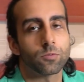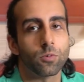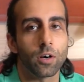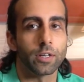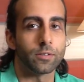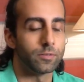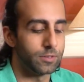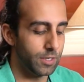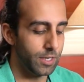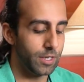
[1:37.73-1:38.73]
Right,
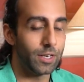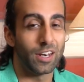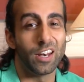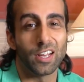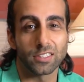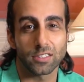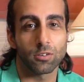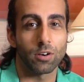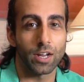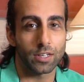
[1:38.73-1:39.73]
let's
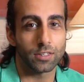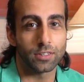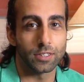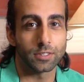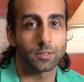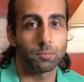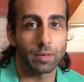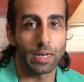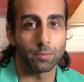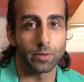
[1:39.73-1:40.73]
crack this
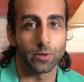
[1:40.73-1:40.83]
bad boy